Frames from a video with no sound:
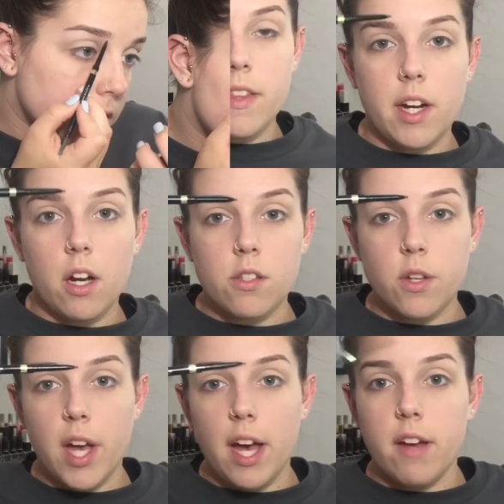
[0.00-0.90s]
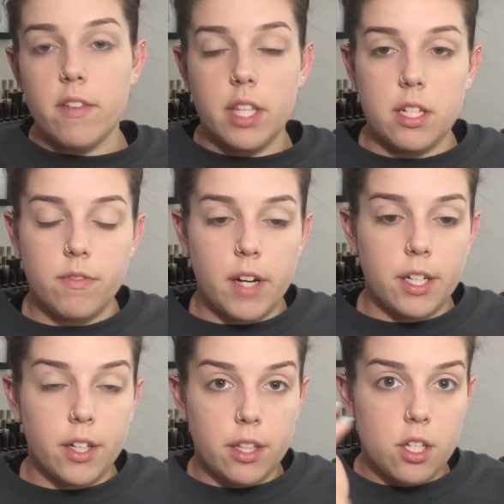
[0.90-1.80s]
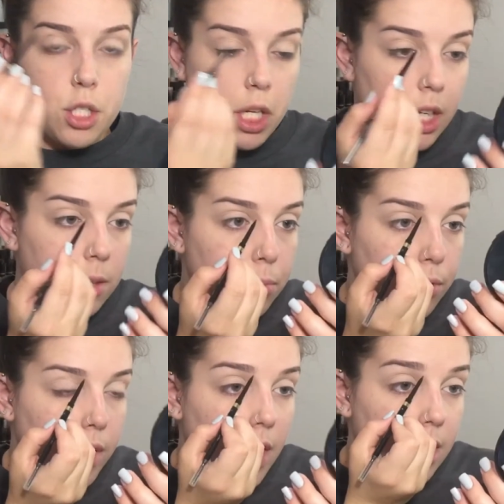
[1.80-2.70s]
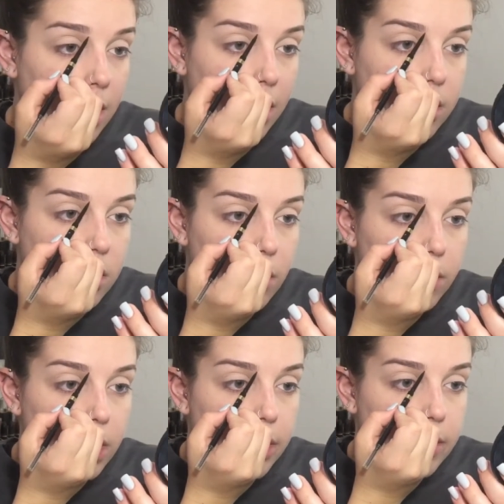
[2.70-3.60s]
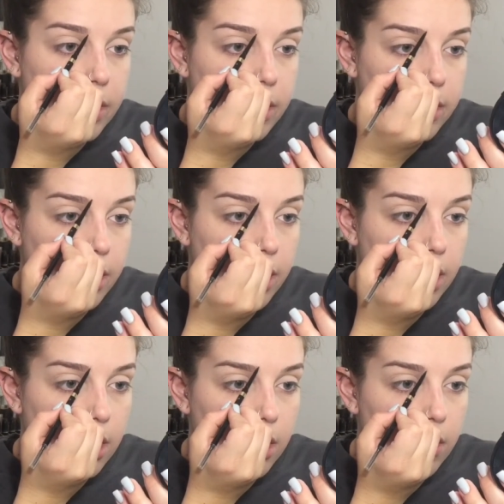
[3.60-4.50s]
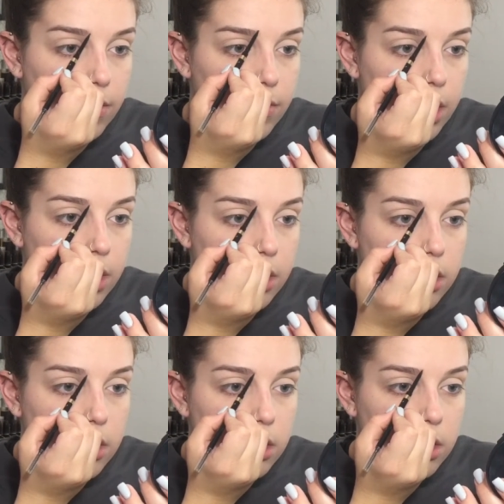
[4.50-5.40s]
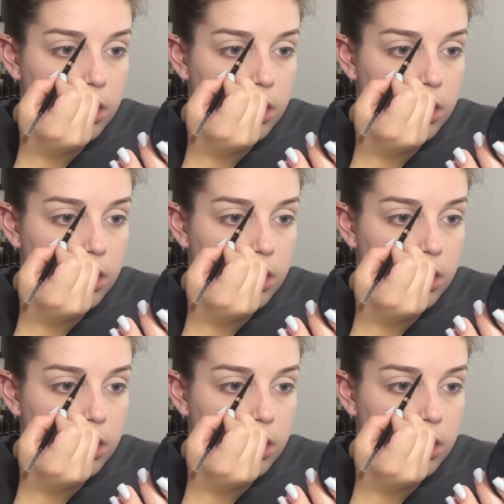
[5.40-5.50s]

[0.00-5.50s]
And then I also have the definer in the shade Brunette, and I just only use this in the front.